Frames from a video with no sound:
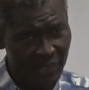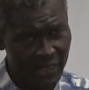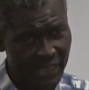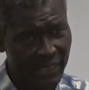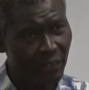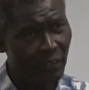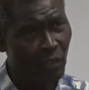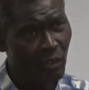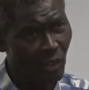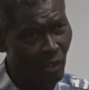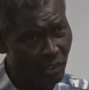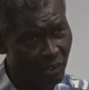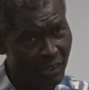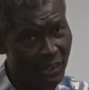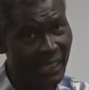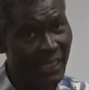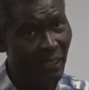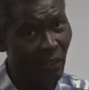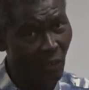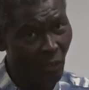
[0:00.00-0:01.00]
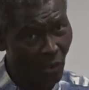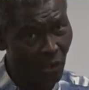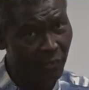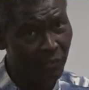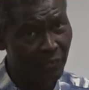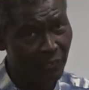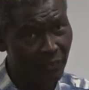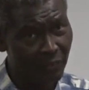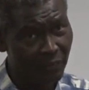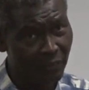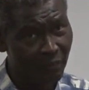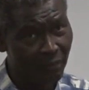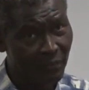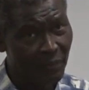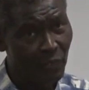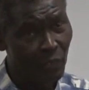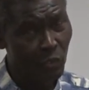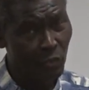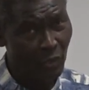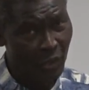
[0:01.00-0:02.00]
It costs a lot
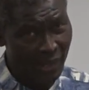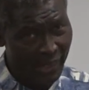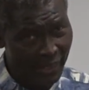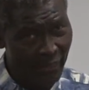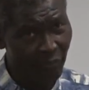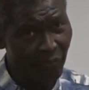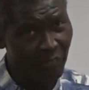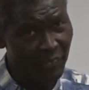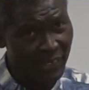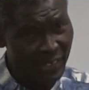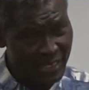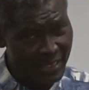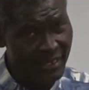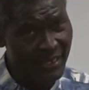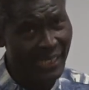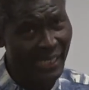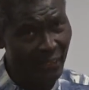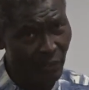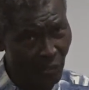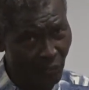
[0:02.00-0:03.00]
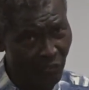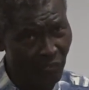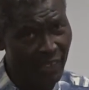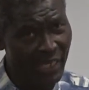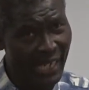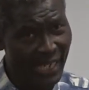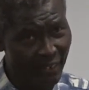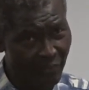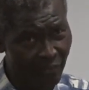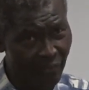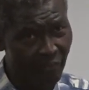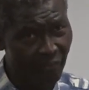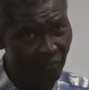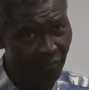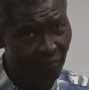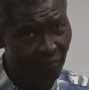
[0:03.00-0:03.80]
to live this kind of life.